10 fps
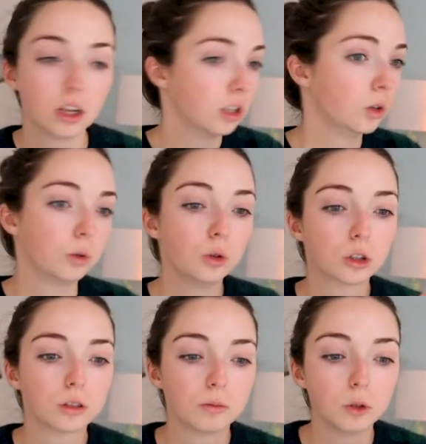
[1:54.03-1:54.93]
you know, you
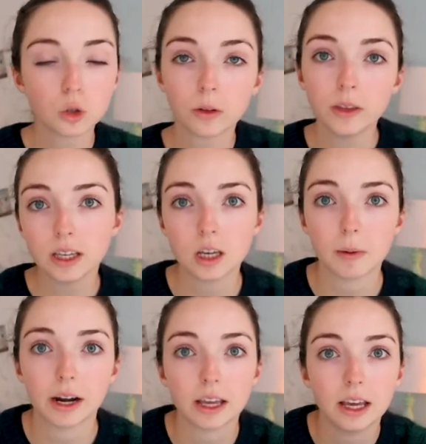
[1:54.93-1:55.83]
start thinking
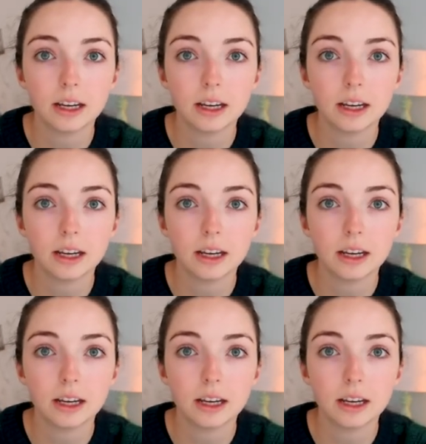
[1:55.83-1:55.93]
about it.